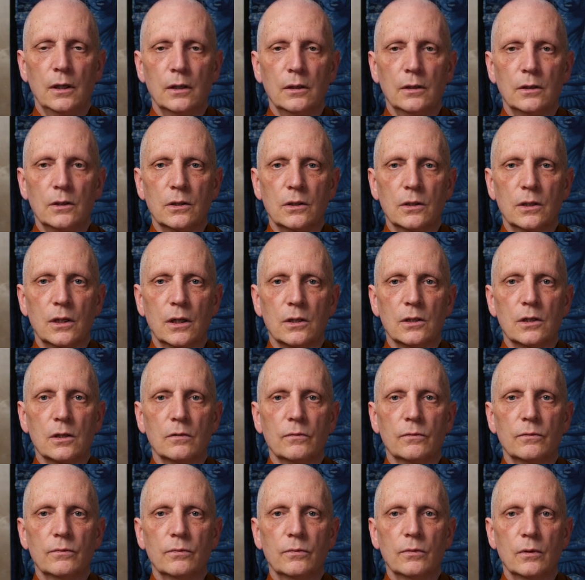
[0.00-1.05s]
this sense
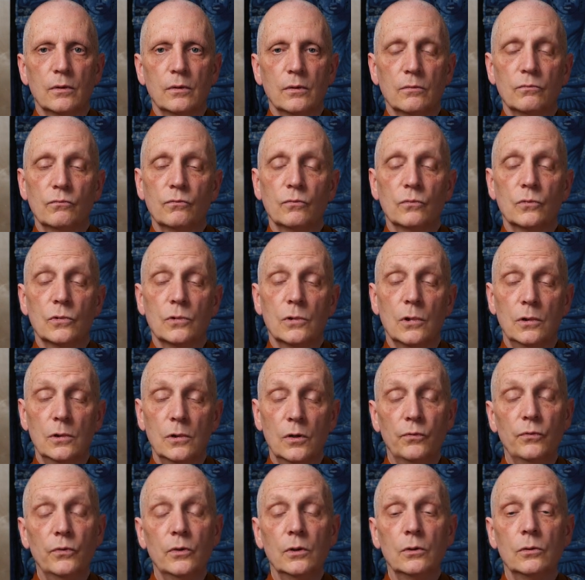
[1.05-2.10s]
of starting
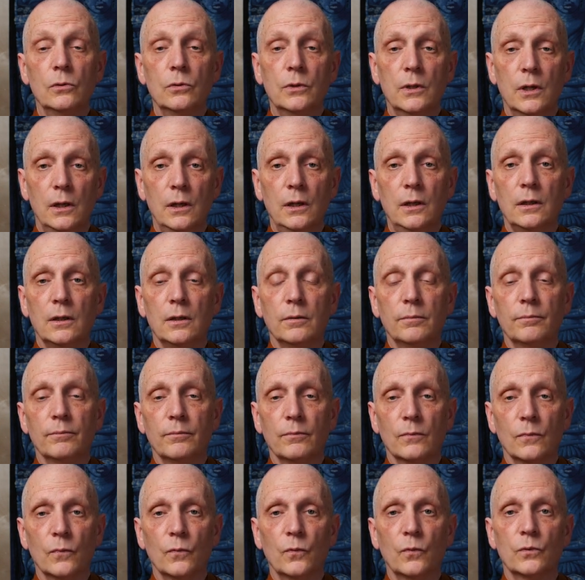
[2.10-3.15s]
to feel okay,
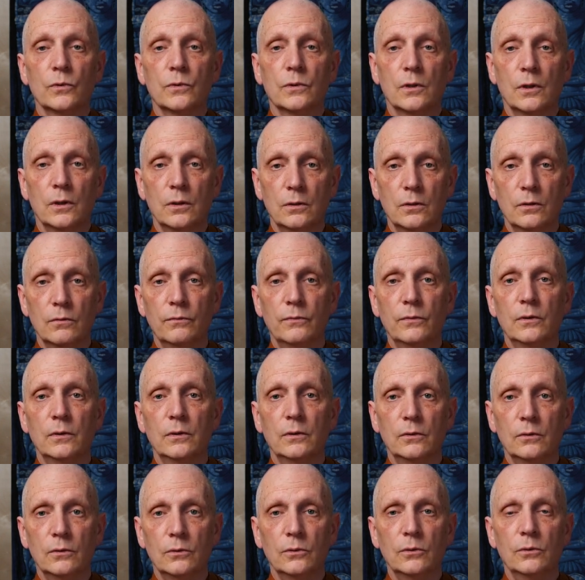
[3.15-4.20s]
starting to
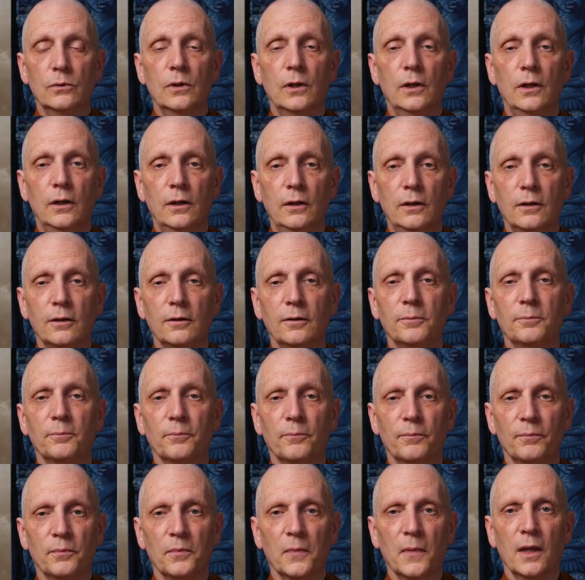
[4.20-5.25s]
feel okay,
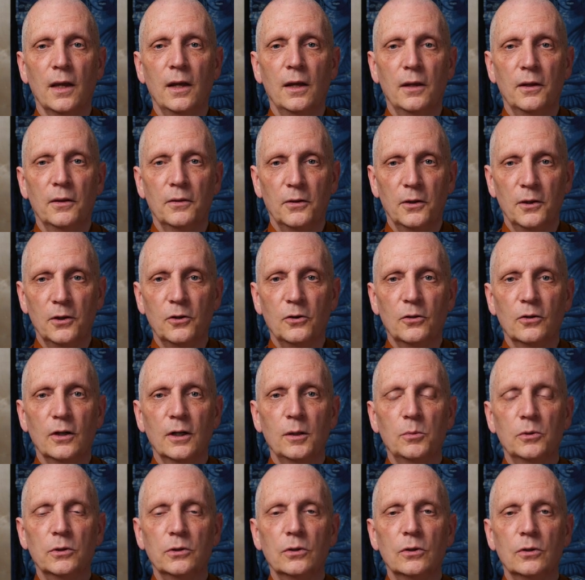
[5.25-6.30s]
that you're
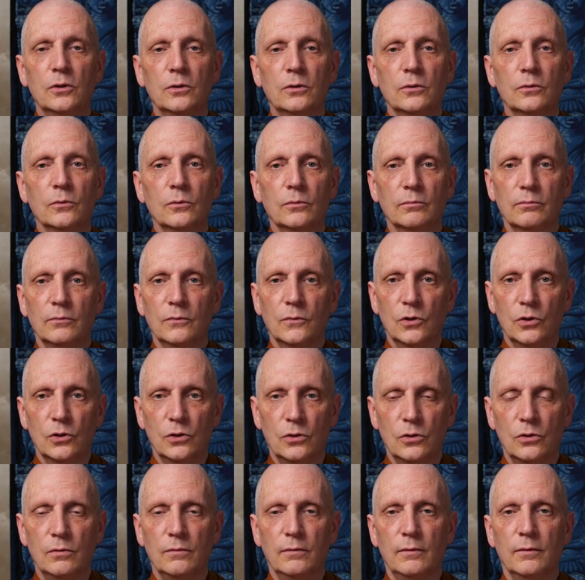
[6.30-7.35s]
able to
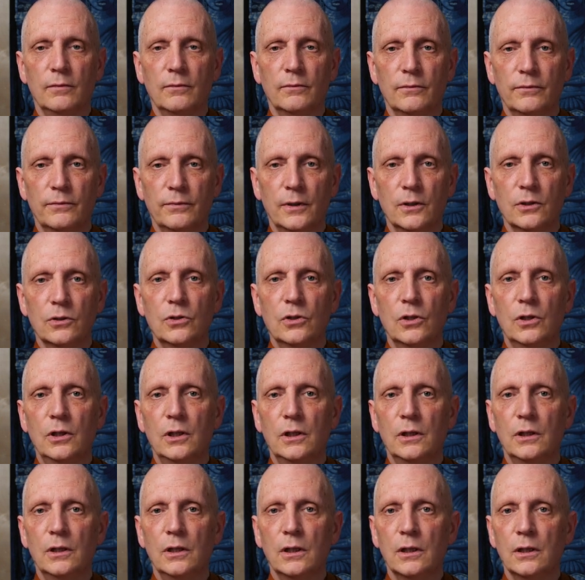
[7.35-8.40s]
function
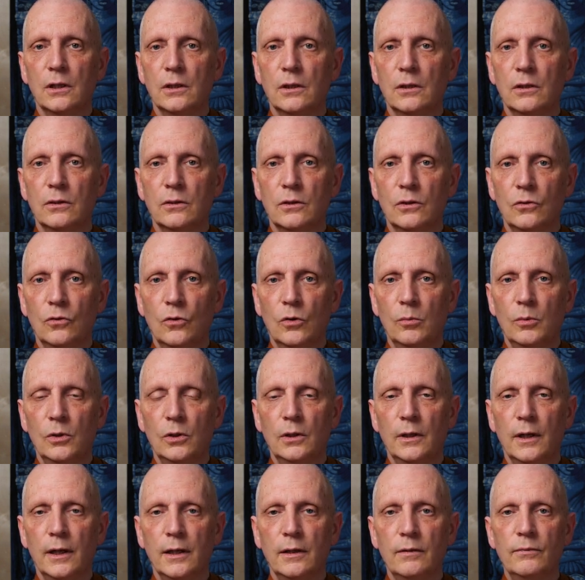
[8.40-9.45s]
in the normal
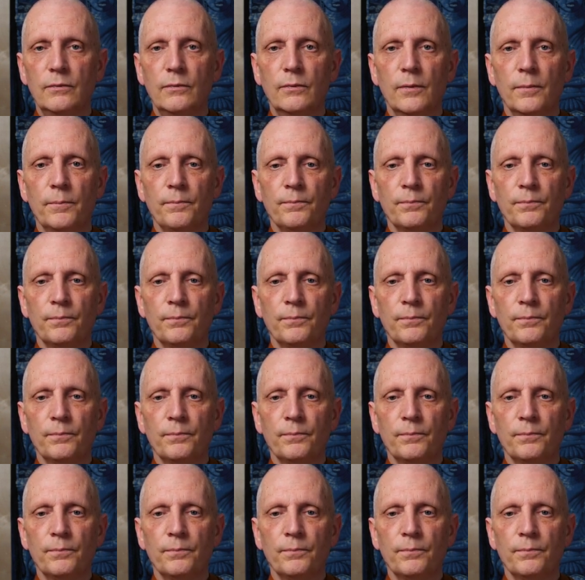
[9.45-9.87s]
life